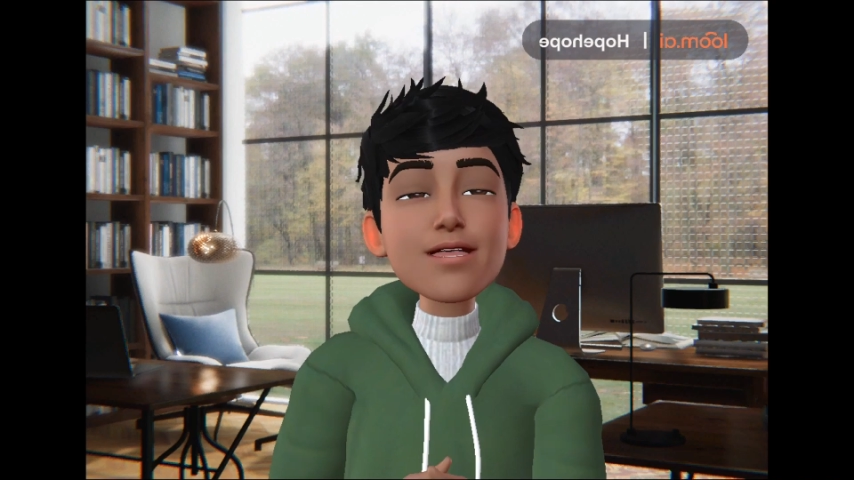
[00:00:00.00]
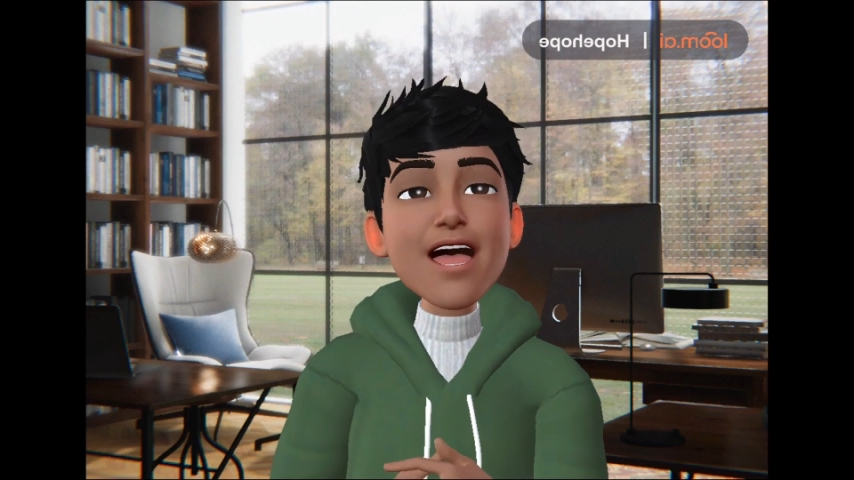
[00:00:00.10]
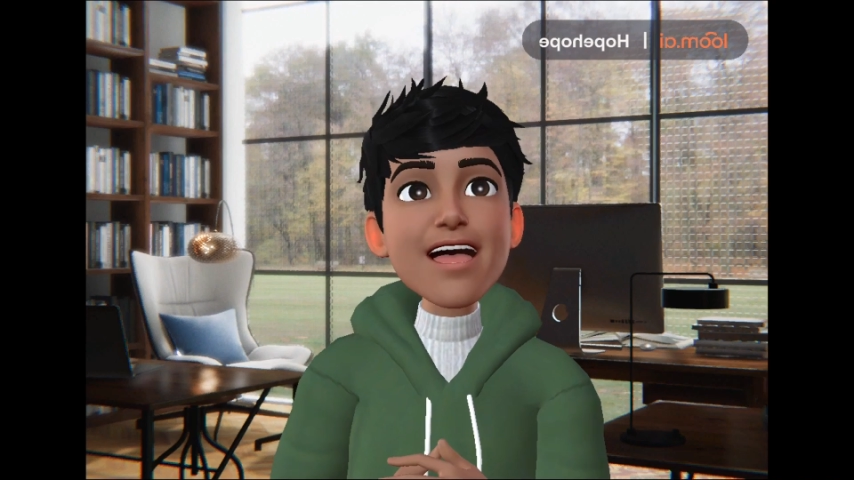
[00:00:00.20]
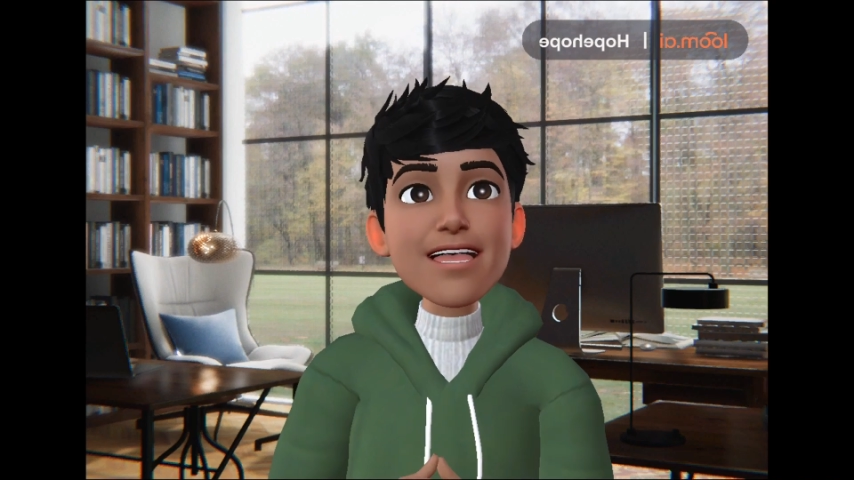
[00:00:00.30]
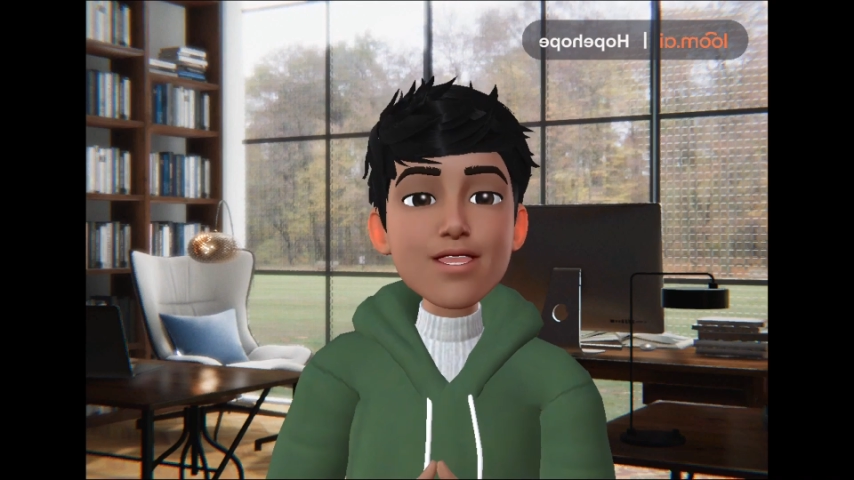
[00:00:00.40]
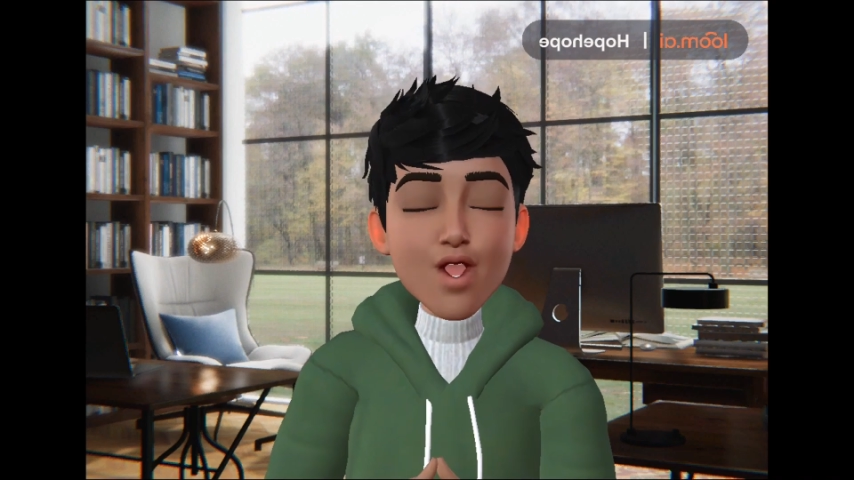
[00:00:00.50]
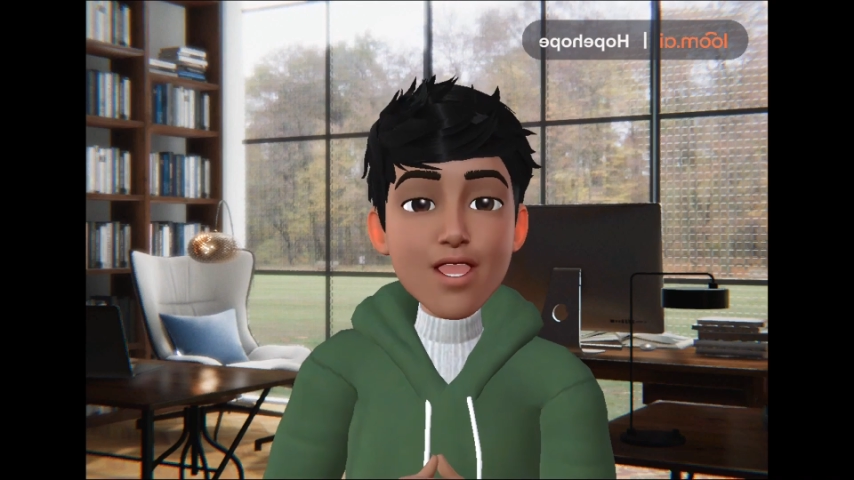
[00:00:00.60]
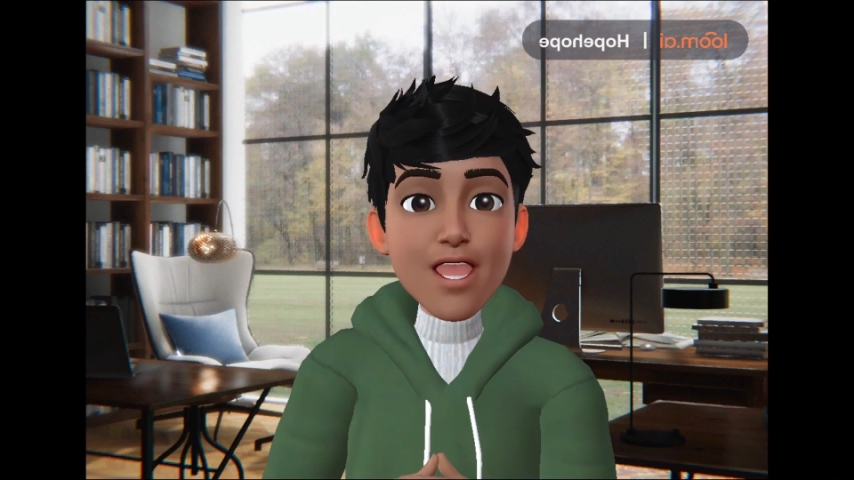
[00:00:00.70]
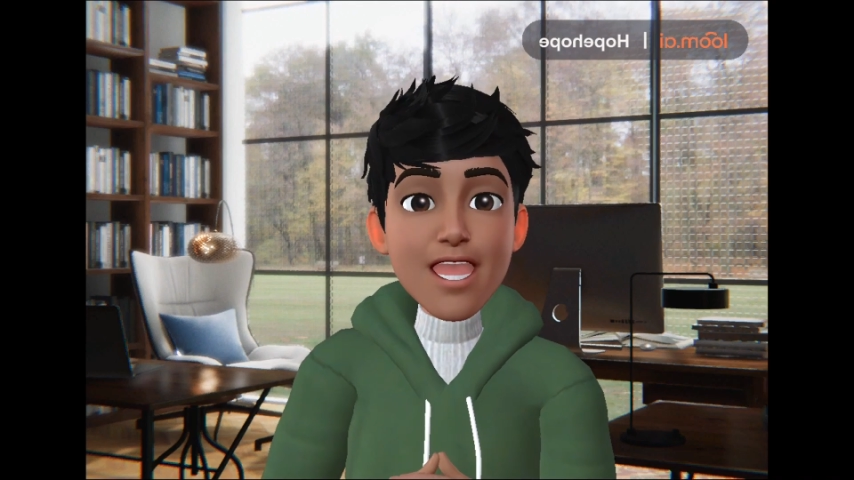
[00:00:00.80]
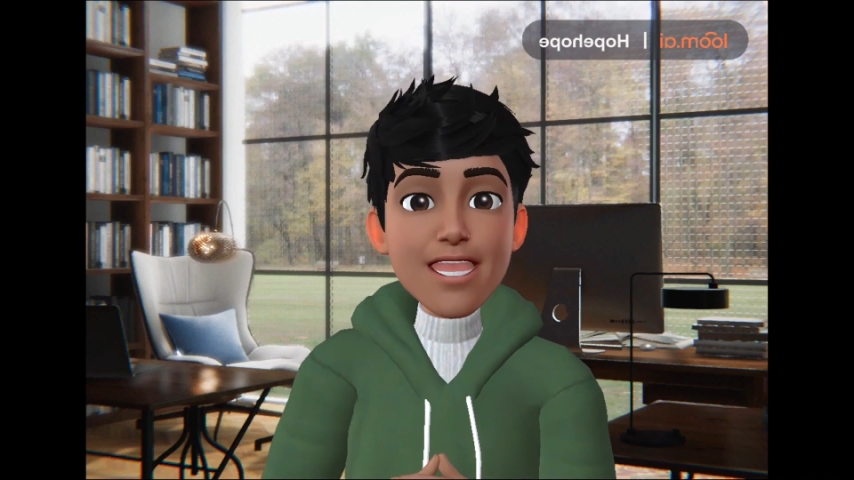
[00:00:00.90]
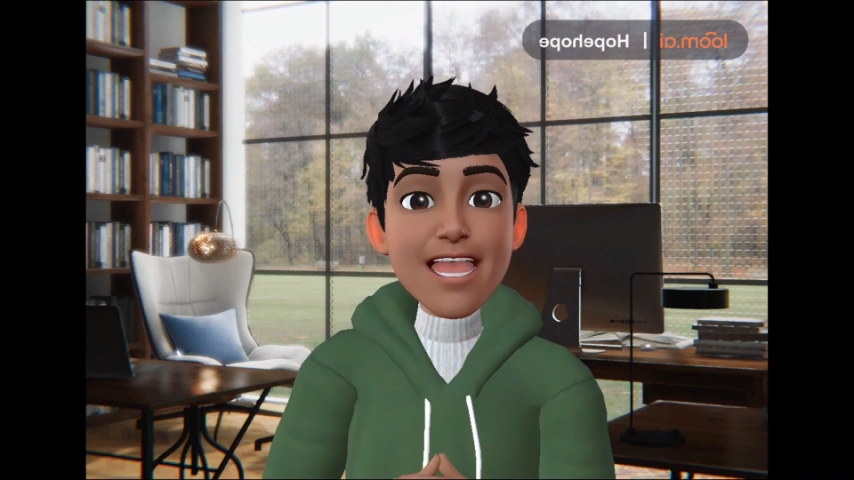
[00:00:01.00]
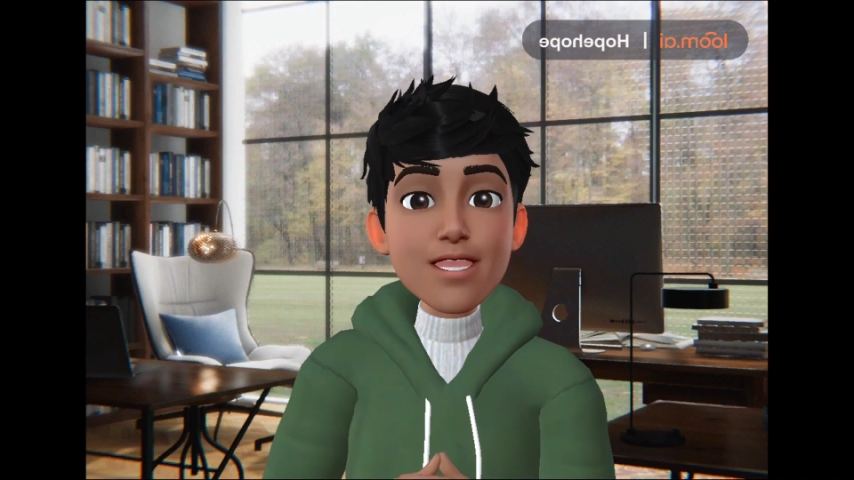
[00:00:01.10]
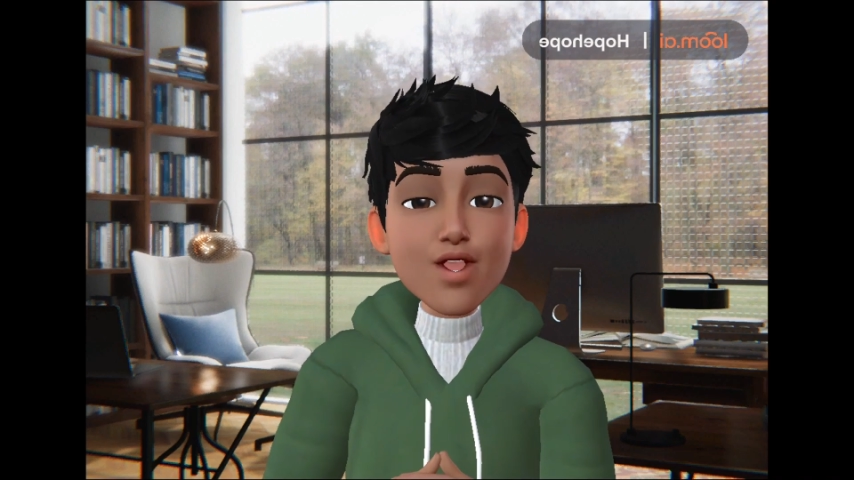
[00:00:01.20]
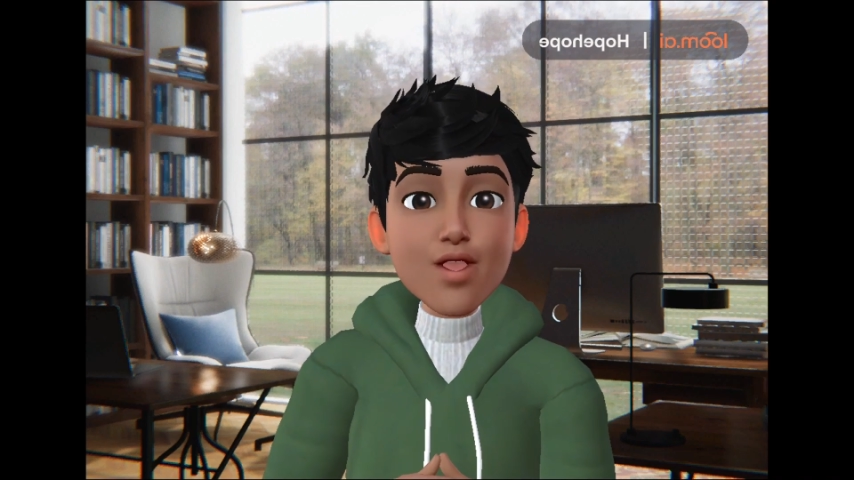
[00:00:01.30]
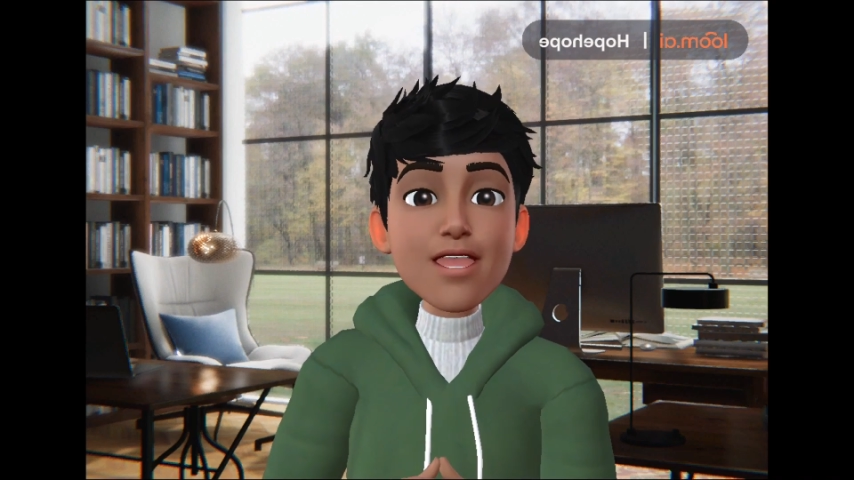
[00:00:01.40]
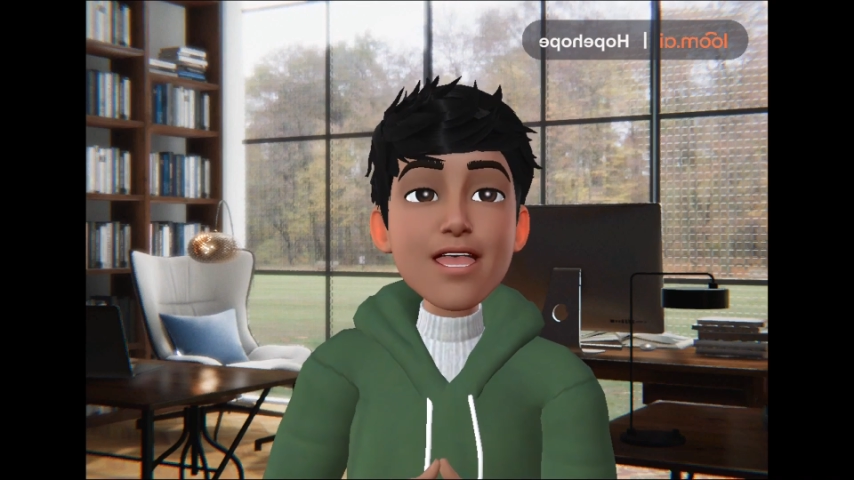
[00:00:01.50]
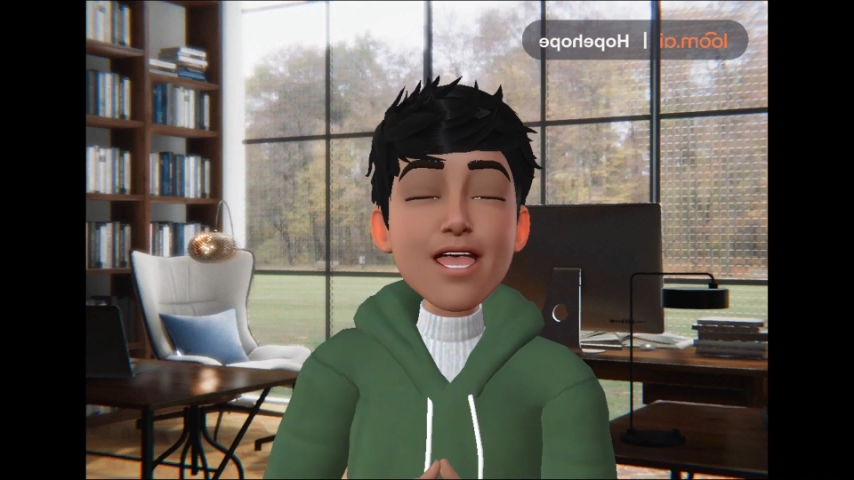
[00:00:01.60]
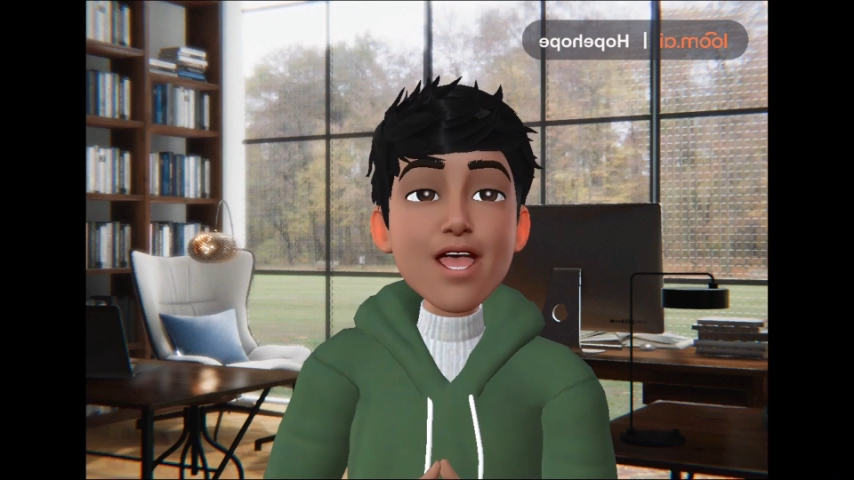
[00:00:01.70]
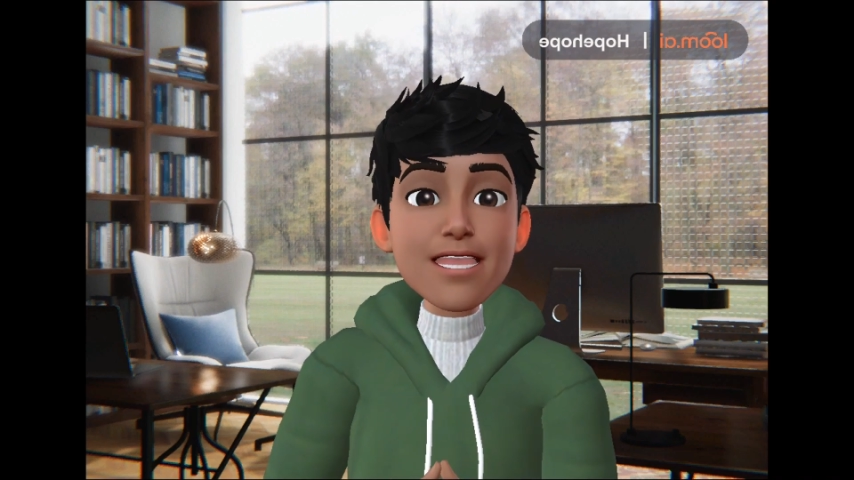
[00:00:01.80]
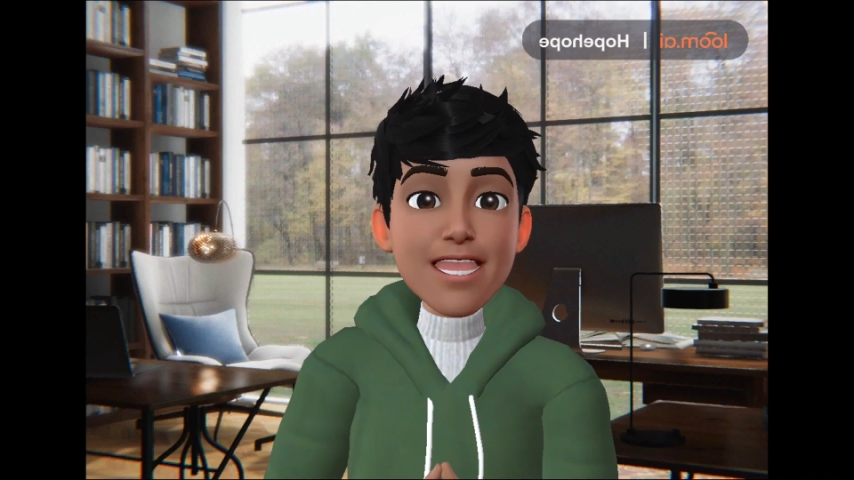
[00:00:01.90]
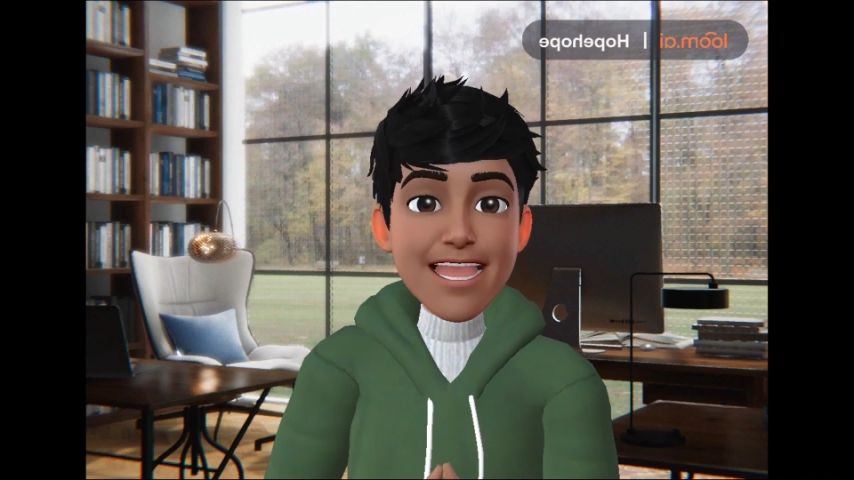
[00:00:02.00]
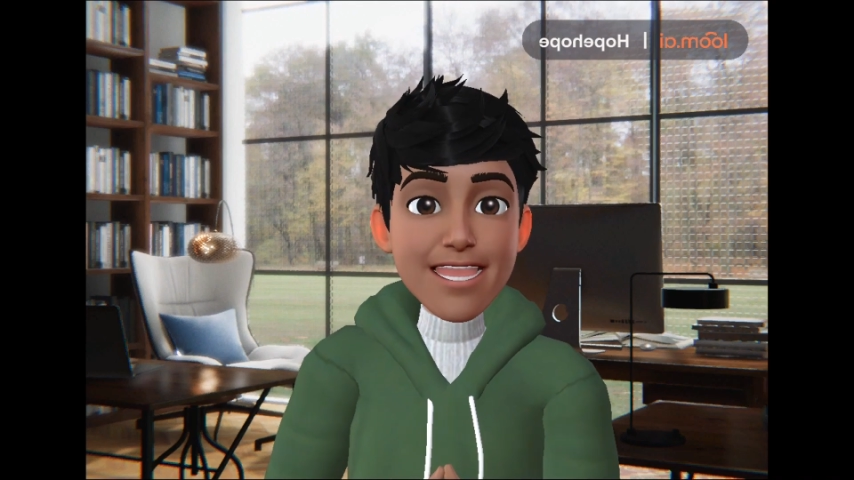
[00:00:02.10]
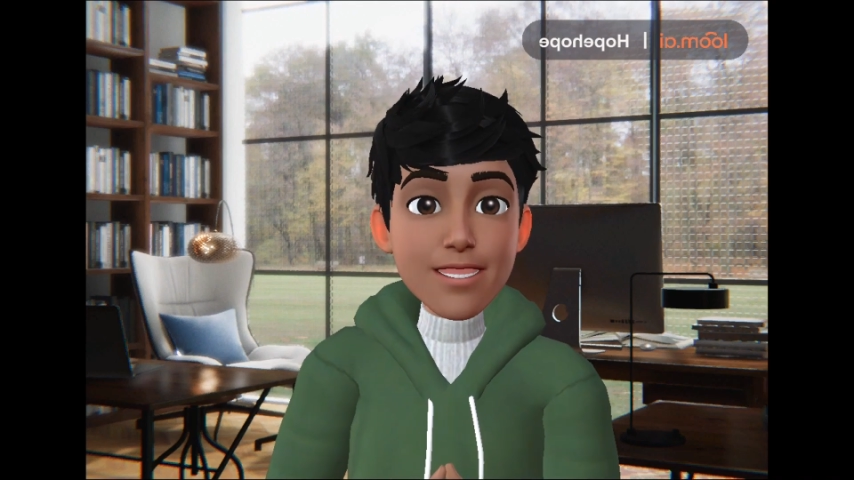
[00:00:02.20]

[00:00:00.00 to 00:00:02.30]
into the list of pre-delisting.